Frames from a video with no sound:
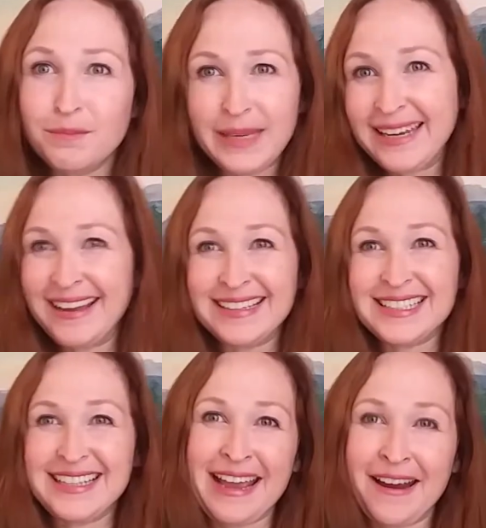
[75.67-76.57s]
meet
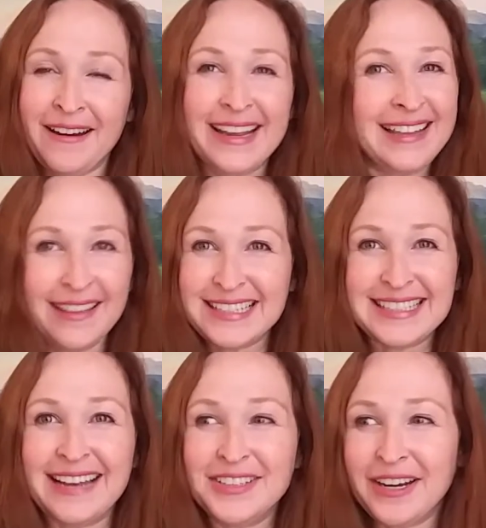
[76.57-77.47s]
us there in the
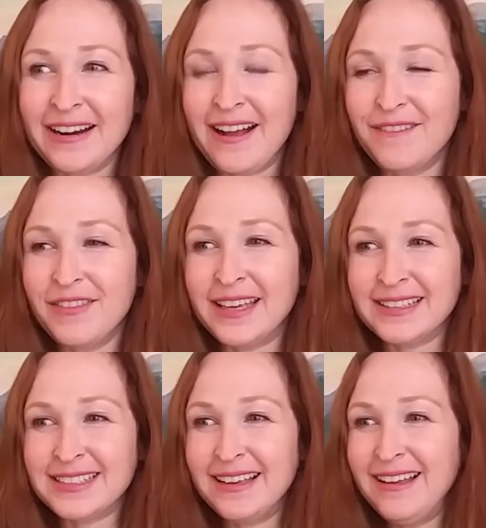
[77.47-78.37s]
center of
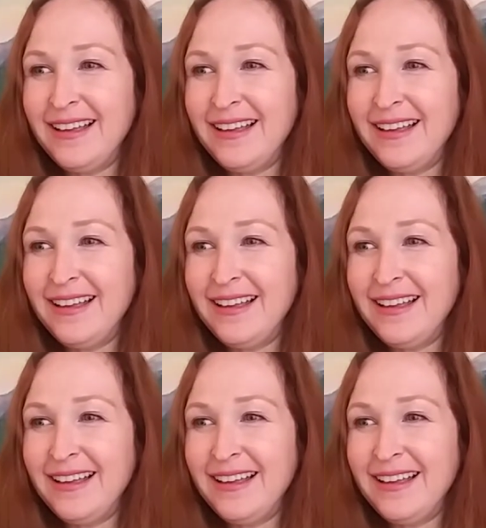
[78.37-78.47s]
this